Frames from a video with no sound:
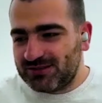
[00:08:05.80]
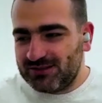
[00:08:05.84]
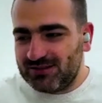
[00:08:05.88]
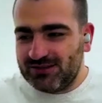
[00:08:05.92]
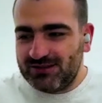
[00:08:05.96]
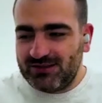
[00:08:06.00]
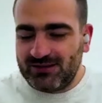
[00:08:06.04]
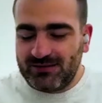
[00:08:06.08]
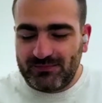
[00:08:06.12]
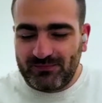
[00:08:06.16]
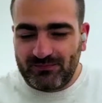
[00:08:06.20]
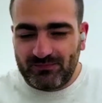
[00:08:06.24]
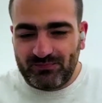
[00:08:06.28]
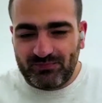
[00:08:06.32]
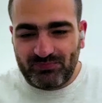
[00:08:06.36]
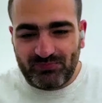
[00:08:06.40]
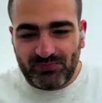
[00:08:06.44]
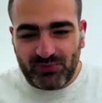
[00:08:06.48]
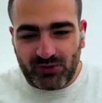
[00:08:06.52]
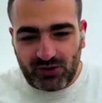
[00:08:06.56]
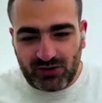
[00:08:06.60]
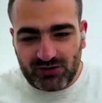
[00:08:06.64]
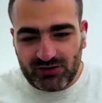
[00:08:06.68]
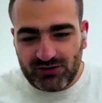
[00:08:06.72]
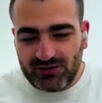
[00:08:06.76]
the
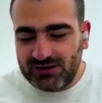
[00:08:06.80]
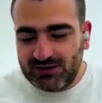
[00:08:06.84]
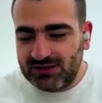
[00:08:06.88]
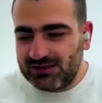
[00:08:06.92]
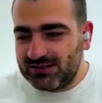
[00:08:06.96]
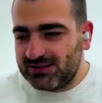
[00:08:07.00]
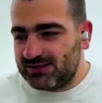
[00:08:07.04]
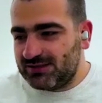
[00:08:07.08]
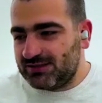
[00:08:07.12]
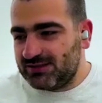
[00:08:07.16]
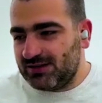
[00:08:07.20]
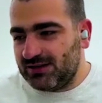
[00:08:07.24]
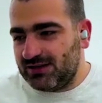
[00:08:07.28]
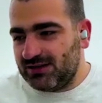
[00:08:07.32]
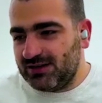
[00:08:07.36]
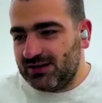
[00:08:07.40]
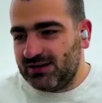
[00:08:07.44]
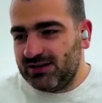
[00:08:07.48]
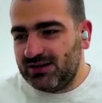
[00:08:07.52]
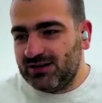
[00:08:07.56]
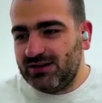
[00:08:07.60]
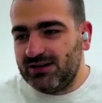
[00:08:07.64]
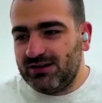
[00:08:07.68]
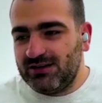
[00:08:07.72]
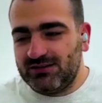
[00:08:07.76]
products,
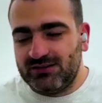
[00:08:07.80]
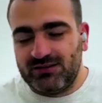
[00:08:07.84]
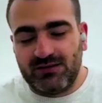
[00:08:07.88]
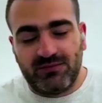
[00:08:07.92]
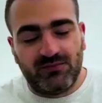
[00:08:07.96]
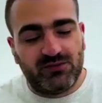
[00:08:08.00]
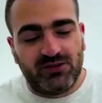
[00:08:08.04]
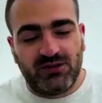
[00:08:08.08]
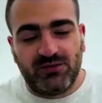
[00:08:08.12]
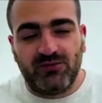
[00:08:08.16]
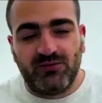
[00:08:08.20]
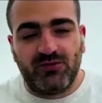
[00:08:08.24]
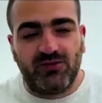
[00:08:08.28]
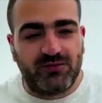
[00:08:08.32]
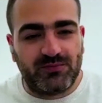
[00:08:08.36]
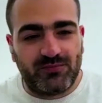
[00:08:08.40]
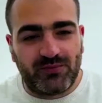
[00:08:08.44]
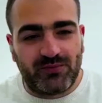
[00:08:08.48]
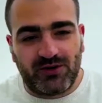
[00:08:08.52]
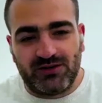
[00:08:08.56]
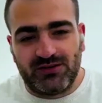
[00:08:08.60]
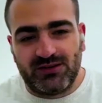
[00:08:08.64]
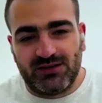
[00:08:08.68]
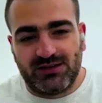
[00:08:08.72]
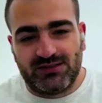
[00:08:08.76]
the more
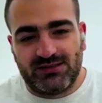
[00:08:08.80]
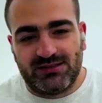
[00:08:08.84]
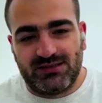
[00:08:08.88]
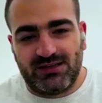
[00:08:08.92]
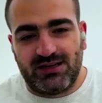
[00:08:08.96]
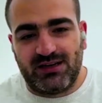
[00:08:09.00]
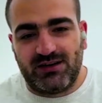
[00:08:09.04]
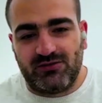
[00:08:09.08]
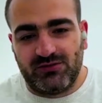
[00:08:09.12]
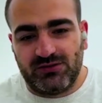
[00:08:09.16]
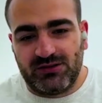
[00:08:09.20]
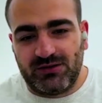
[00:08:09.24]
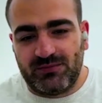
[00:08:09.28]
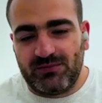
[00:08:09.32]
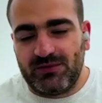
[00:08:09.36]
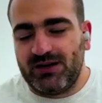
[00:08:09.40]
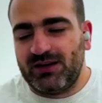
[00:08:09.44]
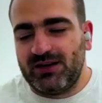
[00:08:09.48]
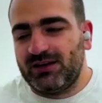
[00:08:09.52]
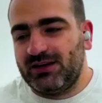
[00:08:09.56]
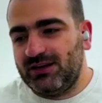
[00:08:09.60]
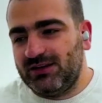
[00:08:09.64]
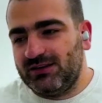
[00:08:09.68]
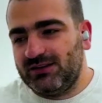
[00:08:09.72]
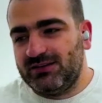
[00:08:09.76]
products are on the
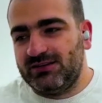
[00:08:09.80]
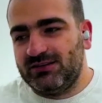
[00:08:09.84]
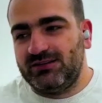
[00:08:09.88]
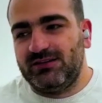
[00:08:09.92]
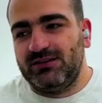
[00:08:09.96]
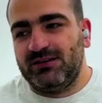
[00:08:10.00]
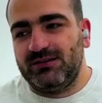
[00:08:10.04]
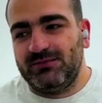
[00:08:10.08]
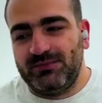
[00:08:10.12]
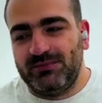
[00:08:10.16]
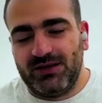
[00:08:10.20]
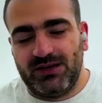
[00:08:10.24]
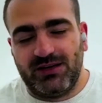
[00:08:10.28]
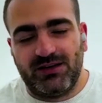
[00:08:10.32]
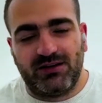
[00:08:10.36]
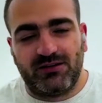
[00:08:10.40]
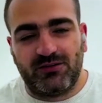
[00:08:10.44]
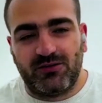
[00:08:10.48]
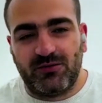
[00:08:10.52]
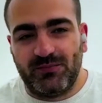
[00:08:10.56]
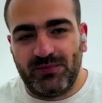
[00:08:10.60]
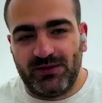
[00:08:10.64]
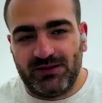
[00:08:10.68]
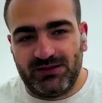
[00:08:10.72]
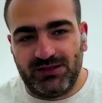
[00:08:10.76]
market, the bigger
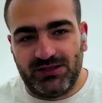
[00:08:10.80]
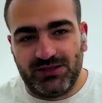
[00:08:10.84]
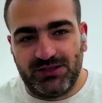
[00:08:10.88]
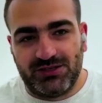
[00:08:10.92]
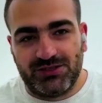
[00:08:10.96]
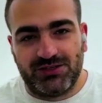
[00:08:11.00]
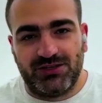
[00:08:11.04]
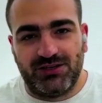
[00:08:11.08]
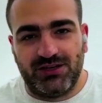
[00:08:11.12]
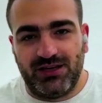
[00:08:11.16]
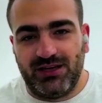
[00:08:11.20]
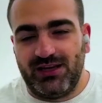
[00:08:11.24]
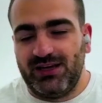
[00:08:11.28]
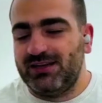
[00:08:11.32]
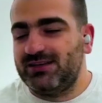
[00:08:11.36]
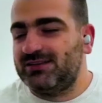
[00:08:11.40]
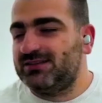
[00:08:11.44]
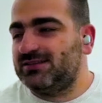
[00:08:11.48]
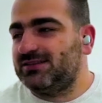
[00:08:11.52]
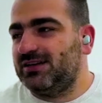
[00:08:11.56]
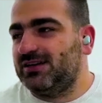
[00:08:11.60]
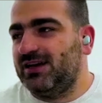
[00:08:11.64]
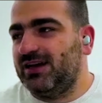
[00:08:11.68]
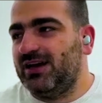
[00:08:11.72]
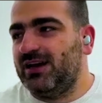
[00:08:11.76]
competition
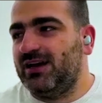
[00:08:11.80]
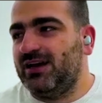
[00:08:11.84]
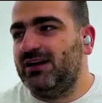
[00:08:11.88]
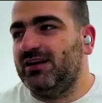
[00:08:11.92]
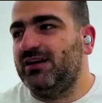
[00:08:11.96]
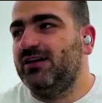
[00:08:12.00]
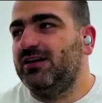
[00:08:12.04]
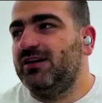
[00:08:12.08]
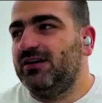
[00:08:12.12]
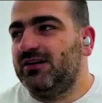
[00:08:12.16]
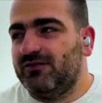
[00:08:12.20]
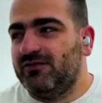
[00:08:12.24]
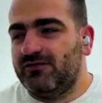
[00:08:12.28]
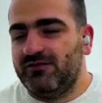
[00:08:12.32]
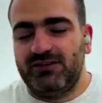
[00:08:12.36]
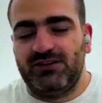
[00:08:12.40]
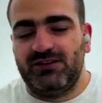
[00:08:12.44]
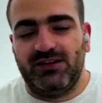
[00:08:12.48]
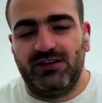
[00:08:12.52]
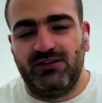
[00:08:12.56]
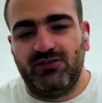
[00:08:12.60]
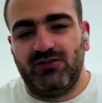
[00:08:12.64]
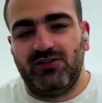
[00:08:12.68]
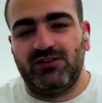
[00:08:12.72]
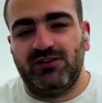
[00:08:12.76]
is. And
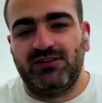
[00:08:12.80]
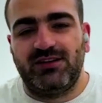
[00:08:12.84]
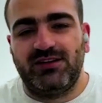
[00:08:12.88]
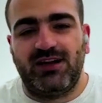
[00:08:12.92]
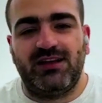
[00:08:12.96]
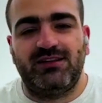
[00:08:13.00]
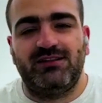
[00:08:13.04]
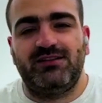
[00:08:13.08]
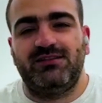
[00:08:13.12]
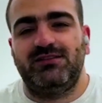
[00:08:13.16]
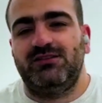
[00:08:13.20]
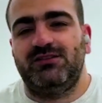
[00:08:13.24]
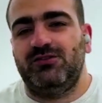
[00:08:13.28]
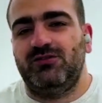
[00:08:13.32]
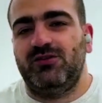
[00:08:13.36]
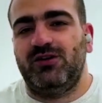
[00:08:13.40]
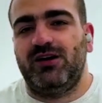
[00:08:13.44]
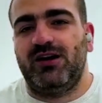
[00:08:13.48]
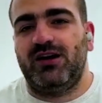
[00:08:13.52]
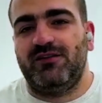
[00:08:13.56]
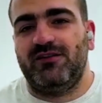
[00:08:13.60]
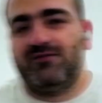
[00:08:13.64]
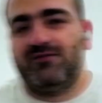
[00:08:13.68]
within all that, you have